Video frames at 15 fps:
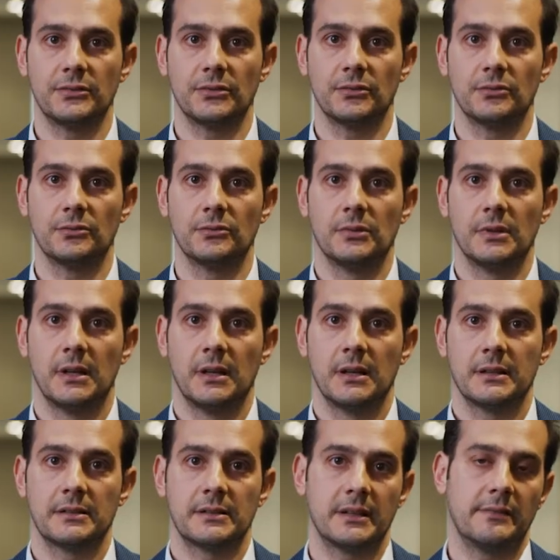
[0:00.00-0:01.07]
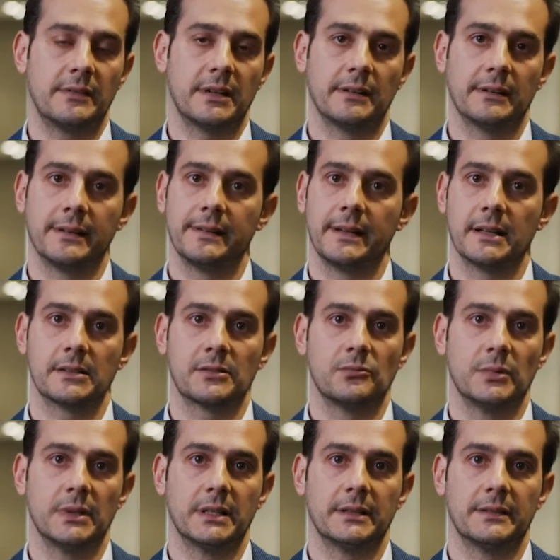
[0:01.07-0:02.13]
to several areas
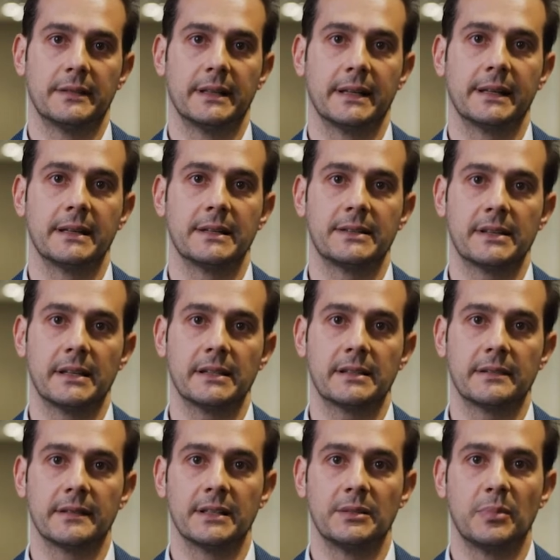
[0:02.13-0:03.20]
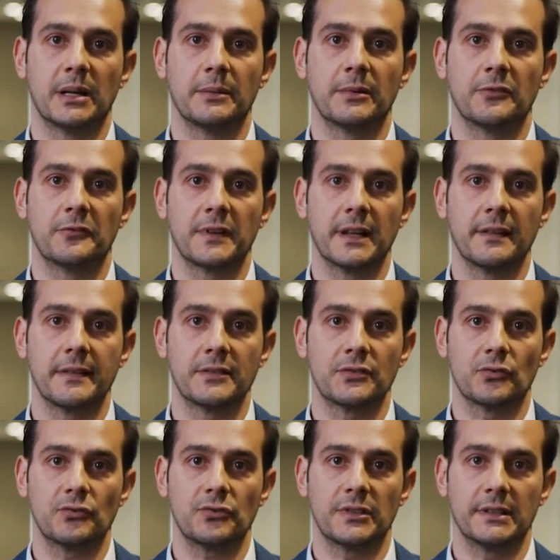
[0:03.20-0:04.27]
where the NHS and the Department of Health and
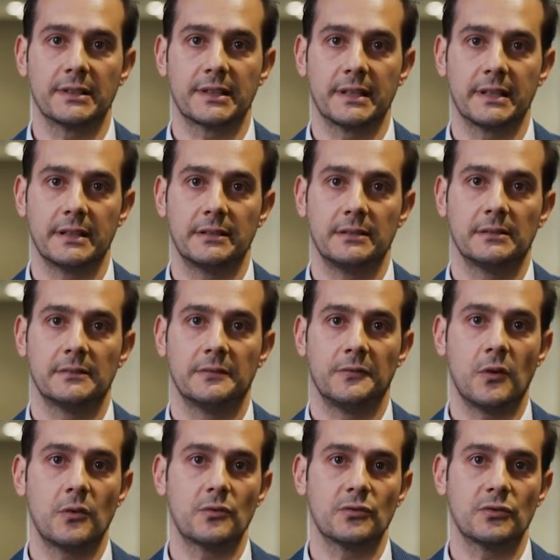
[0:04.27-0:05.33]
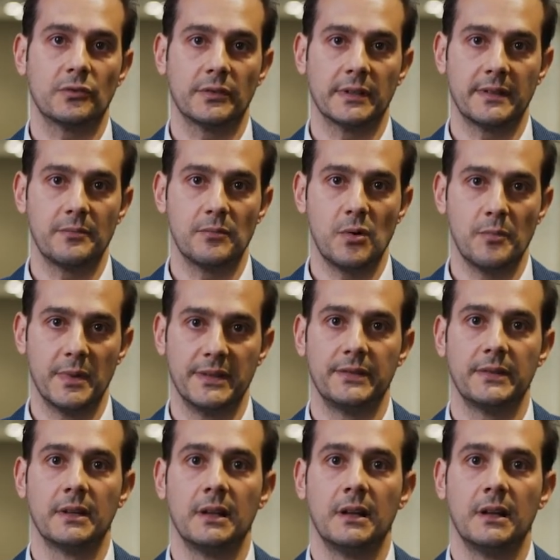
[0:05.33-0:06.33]
Social Care focus on at the moment.